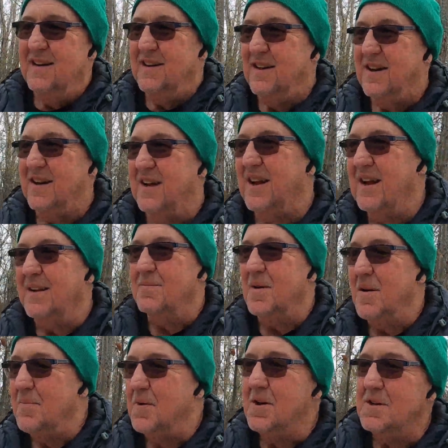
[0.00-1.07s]
well, that
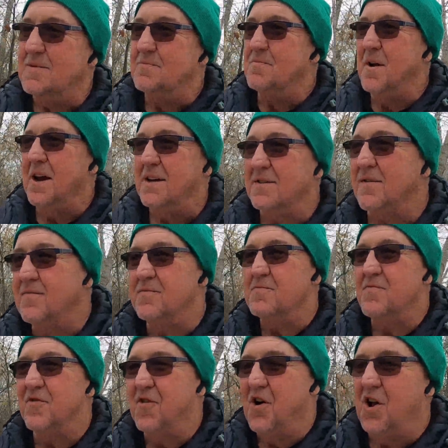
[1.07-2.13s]
might be his biggest
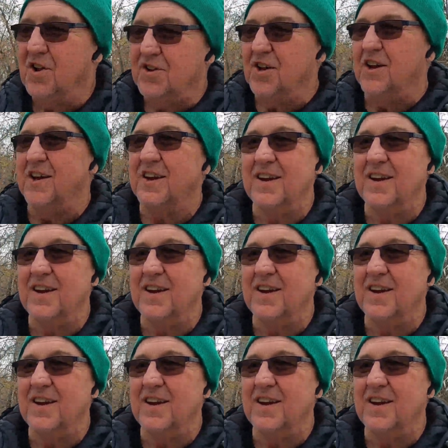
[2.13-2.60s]
fault,